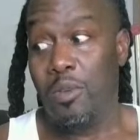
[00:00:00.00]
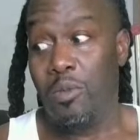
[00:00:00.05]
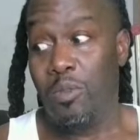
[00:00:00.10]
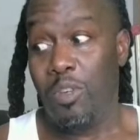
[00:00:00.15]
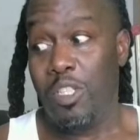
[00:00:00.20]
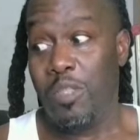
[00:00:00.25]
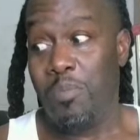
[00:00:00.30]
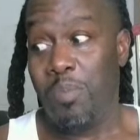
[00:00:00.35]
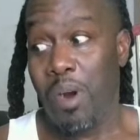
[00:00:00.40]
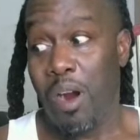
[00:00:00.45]

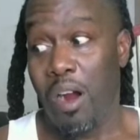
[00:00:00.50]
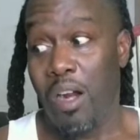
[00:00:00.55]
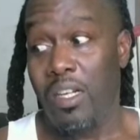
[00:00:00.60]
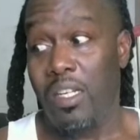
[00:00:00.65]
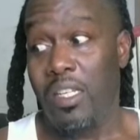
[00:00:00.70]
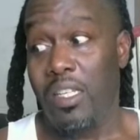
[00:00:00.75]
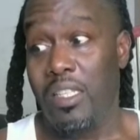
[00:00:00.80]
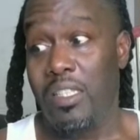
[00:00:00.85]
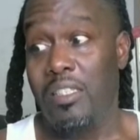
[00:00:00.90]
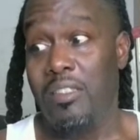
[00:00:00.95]
Which
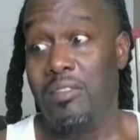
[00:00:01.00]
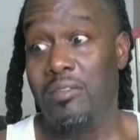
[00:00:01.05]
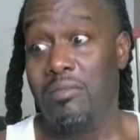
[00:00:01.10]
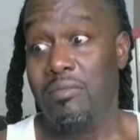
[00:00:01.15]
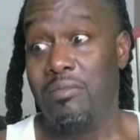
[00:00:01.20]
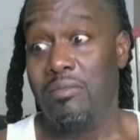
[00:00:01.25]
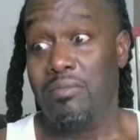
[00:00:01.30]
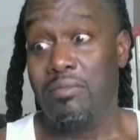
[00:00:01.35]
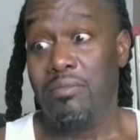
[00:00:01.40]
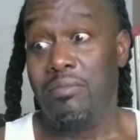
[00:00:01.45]
party
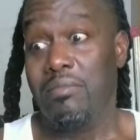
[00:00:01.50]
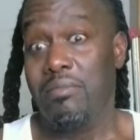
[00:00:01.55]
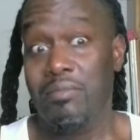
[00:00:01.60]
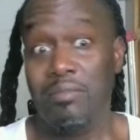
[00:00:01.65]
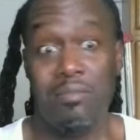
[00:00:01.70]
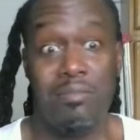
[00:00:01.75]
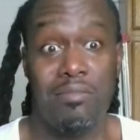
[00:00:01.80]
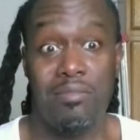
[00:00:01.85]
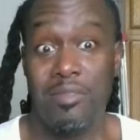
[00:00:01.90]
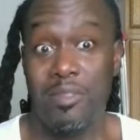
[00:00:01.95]

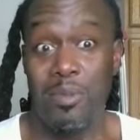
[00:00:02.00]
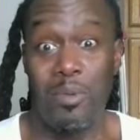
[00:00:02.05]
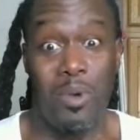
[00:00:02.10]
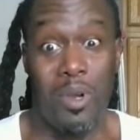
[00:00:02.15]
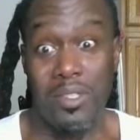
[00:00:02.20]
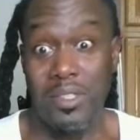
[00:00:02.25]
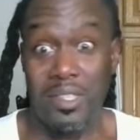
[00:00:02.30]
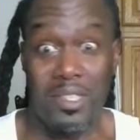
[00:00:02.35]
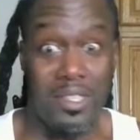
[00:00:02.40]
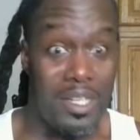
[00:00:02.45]

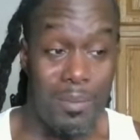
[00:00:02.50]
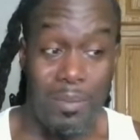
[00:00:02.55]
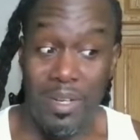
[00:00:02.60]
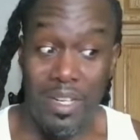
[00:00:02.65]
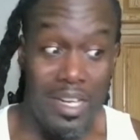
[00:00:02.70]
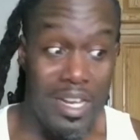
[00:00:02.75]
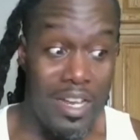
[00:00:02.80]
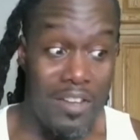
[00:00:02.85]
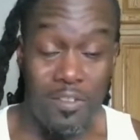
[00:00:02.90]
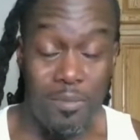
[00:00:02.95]
wants to limit
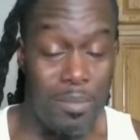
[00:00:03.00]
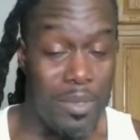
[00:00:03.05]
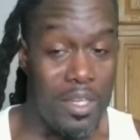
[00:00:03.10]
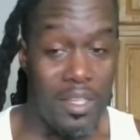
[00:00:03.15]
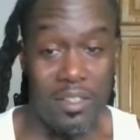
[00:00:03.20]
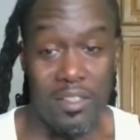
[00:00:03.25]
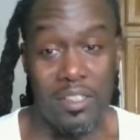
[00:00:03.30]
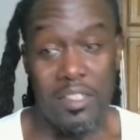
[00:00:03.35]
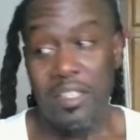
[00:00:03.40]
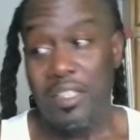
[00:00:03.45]

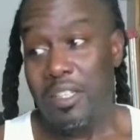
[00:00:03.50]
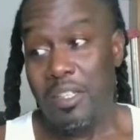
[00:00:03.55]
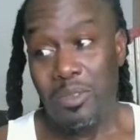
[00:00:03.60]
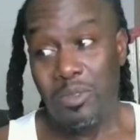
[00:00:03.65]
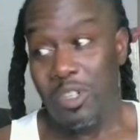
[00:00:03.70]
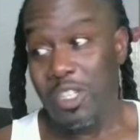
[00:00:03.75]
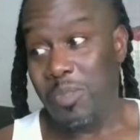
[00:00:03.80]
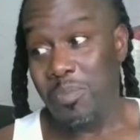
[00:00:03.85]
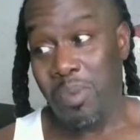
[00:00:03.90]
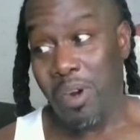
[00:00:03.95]
government?
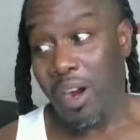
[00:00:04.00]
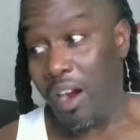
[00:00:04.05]
Which